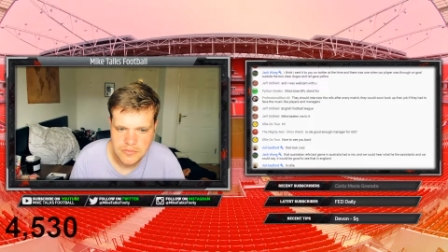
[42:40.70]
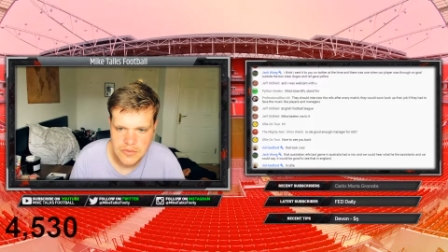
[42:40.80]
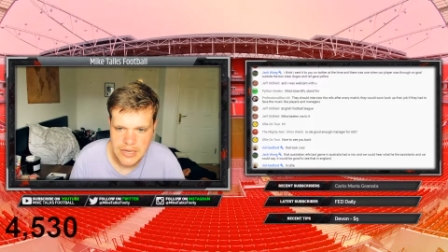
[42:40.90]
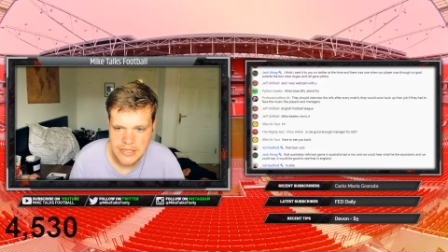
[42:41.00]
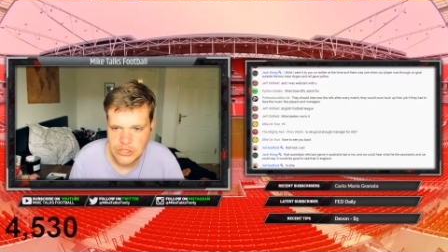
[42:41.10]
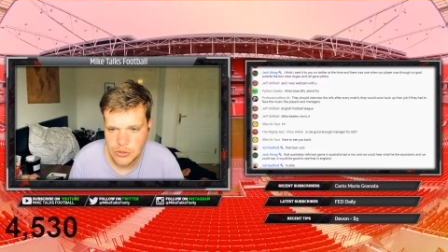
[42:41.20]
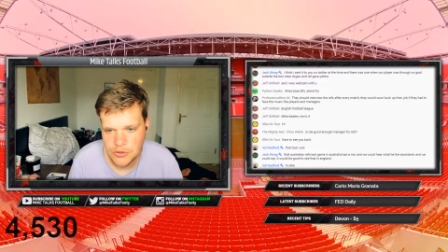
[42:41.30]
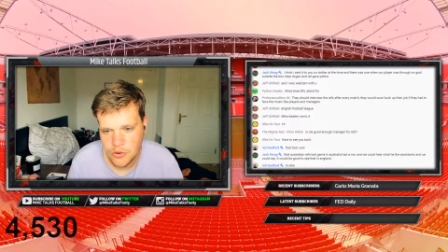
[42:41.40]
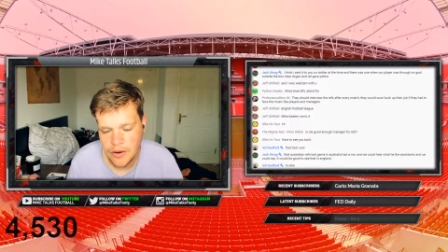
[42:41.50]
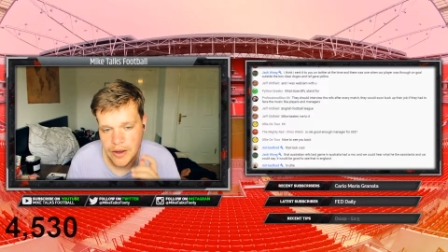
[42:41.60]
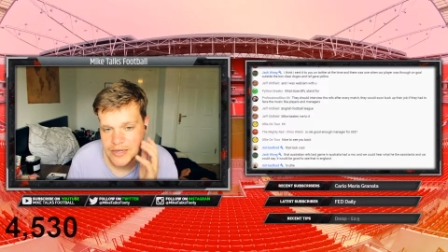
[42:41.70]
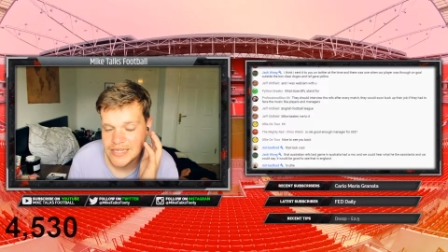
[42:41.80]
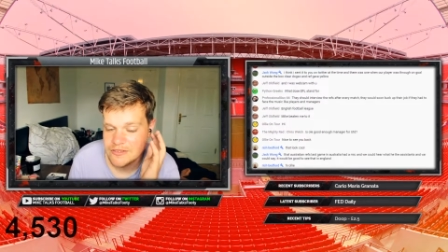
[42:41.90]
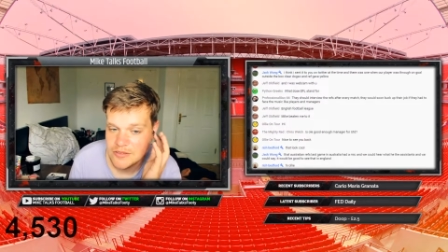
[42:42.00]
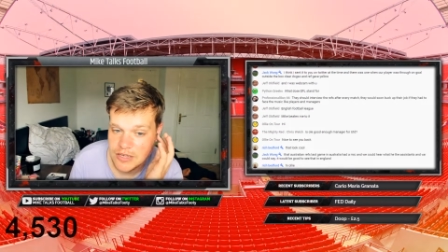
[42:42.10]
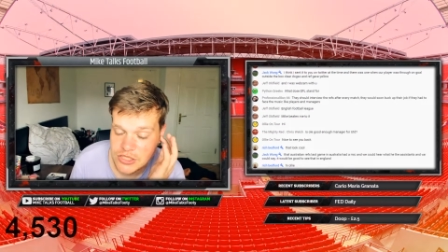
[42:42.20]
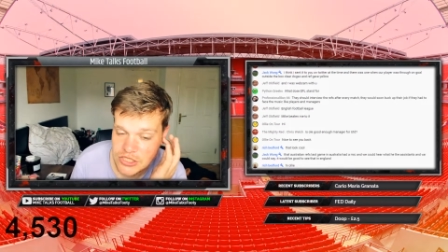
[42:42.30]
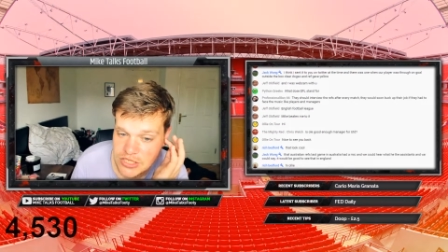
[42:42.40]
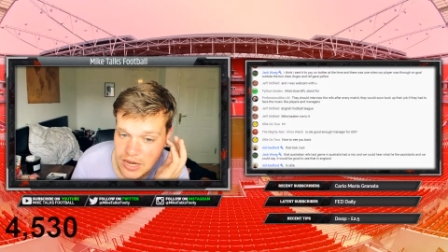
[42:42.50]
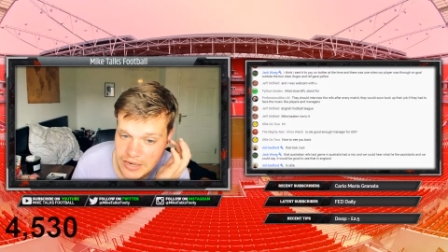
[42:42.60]
He's doing all right. I
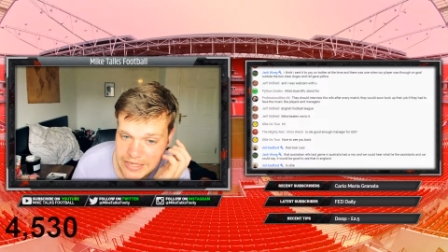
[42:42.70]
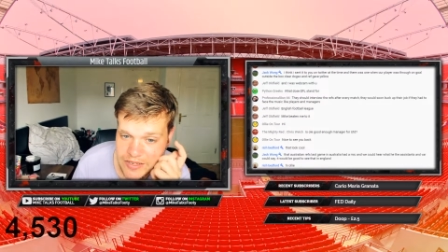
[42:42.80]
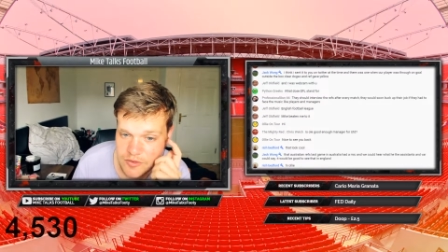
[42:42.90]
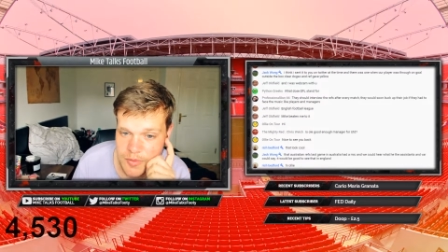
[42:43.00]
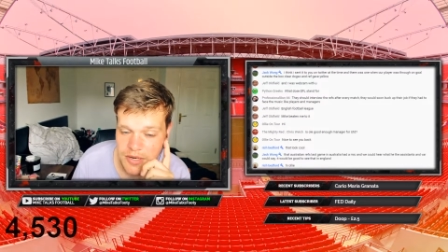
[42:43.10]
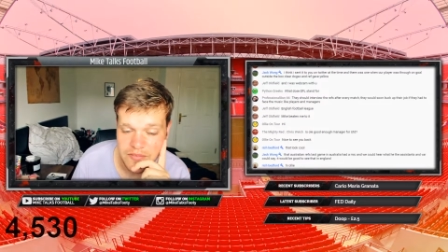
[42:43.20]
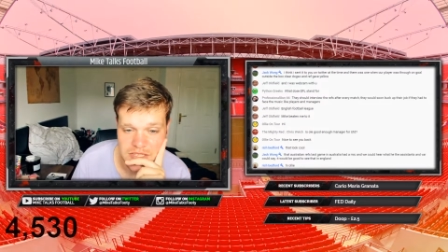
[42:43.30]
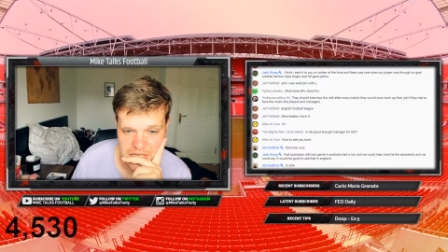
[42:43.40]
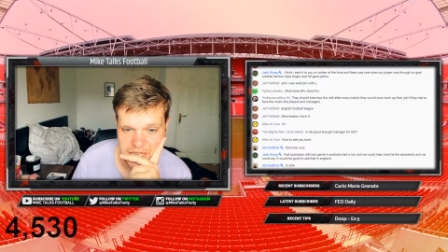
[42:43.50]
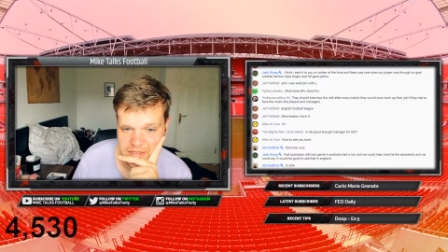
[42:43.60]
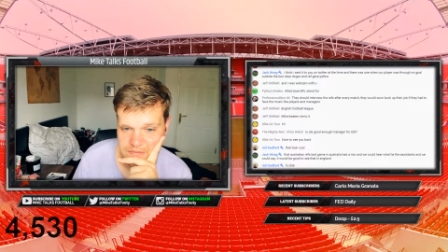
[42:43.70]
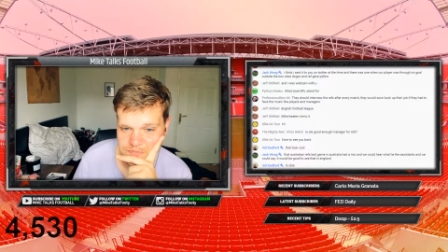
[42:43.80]
certainly give him another season.